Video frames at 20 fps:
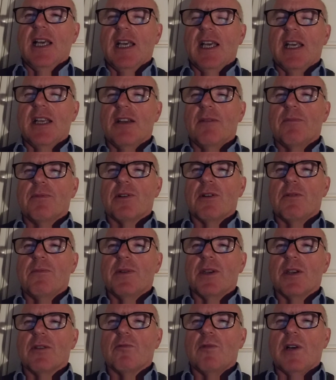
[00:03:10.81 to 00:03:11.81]

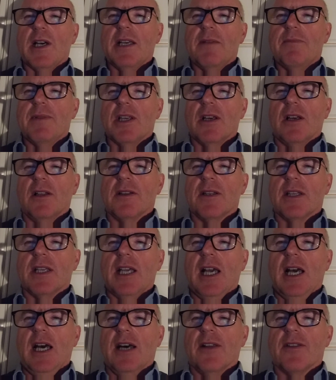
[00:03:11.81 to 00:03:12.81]
inappropriate way beyond
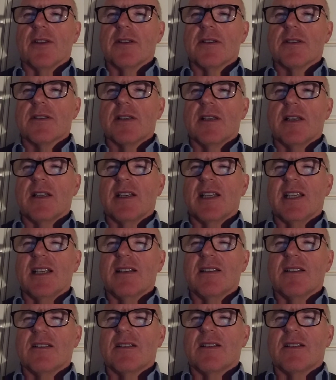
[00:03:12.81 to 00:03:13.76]
the others, and it